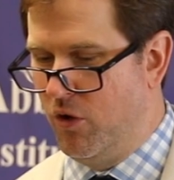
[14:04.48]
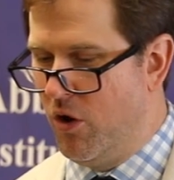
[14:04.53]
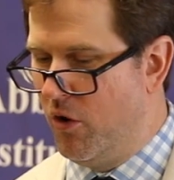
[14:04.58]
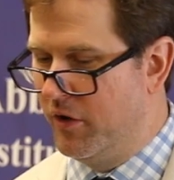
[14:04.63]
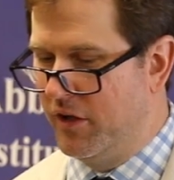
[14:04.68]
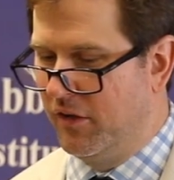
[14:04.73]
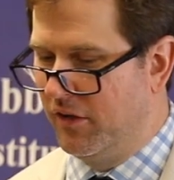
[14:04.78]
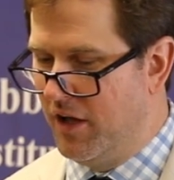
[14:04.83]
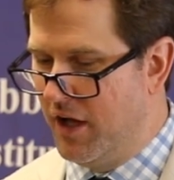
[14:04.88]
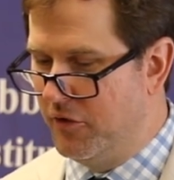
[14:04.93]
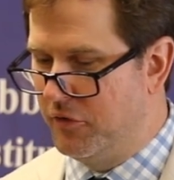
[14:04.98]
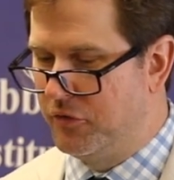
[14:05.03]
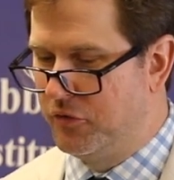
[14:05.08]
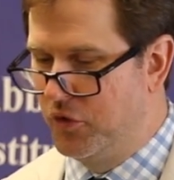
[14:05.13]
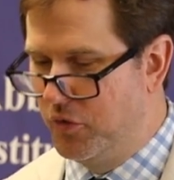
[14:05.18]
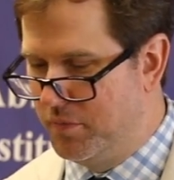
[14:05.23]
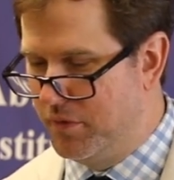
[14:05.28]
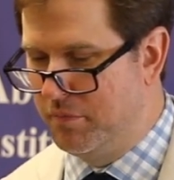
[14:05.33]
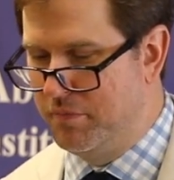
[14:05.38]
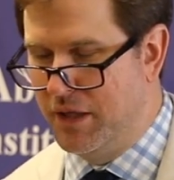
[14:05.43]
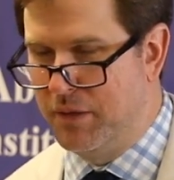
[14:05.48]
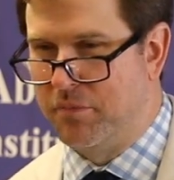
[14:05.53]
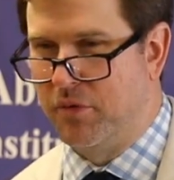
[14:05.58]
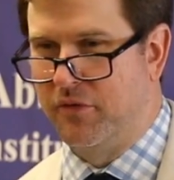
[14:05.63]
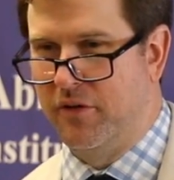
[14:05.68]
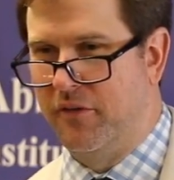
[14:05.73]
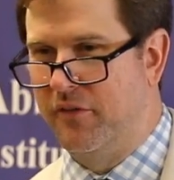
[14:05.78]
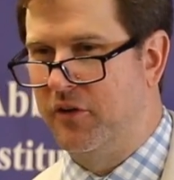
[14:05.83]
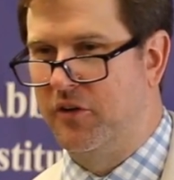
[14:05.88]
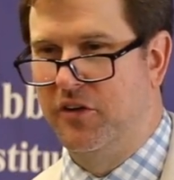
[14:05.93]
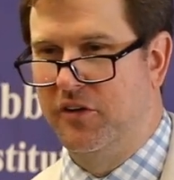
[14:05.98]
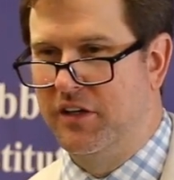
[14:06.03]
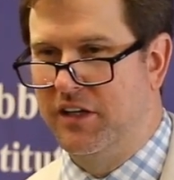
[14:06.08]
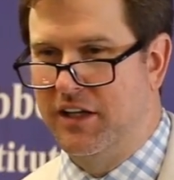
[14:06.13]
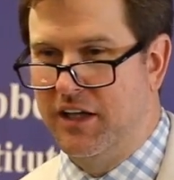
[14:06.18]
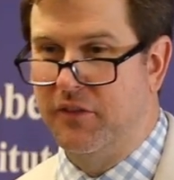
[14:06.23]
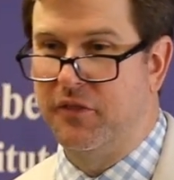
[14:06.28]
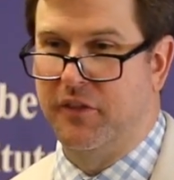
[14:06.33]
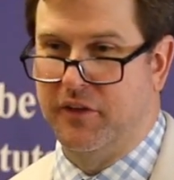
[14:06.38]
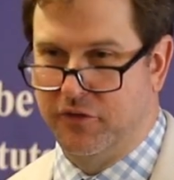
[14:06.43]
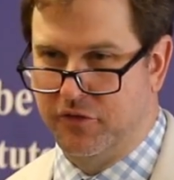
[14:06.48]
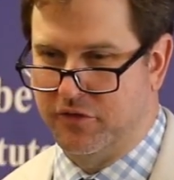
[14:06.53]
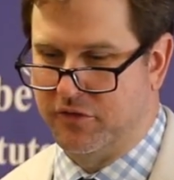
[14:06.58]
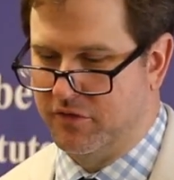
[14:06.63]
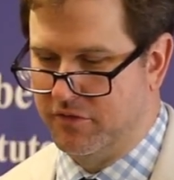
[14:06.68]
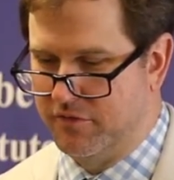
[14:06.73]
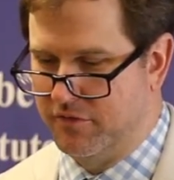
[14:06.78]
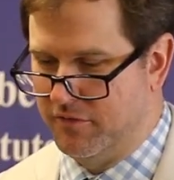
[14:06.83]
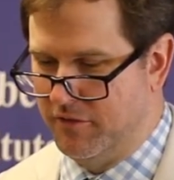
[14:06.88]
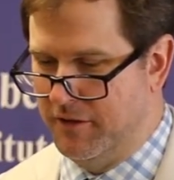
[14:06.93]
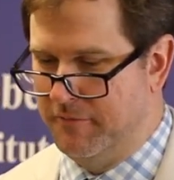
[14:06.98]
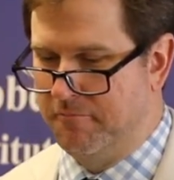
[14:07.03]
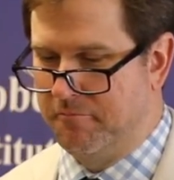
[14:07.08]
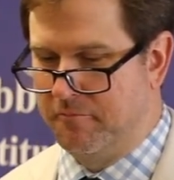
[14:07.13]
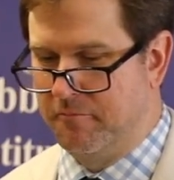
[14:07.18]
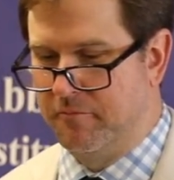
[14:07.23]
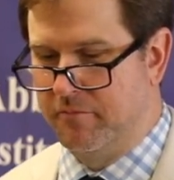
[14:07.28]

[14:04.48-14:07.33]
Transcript: are already a lot of stupid people there that couldn't get this, right?